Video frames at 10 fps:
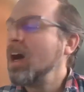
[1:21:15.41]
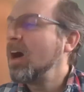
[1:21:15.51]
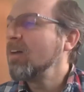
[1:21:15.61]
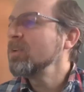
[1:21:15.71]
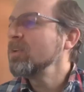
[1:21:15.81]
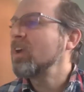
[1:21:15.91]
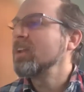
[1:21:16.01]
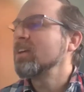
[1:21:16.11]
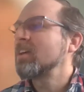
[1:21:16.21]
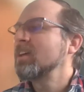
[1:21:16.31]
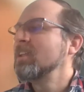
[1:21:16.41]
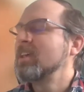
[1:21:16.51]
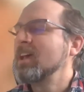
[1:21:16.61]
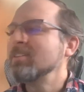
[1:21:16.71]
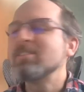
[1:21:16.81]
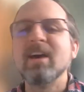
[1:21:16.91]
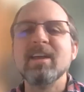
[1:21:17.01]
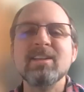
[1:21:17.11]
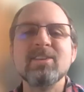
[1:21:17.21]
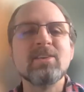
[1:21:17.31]
let me try to condense
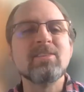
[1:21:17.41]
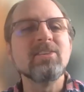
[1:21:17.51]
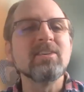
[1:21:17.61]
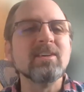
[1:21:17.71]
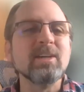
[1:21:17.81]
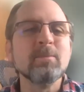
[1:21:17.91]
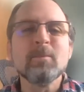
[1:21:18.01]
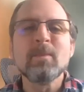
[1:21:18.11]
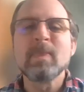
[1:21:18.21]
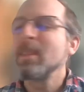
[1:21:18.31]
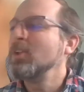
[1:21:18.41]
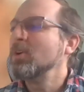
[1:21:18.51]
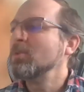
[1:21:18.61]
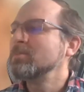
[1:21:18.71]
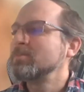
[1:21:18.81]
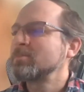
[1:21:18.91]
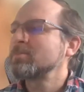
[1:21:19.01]
that into essentially, you know,